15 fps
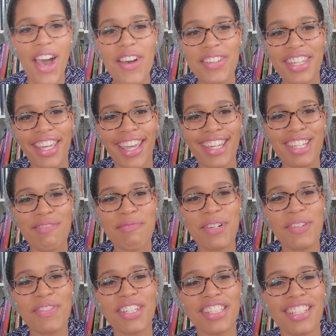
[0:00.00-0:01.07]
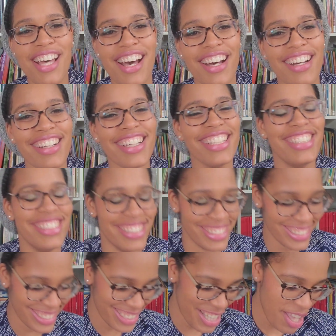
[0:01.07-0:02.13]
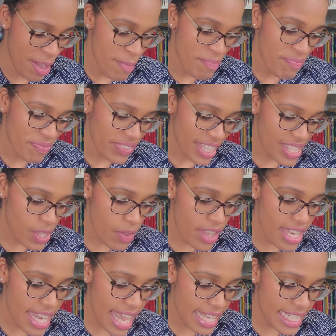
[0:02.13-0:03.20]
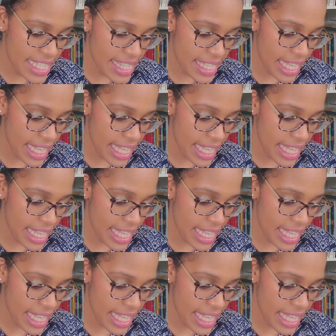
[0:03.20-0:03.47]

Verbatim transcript: Okay, moving along. So the next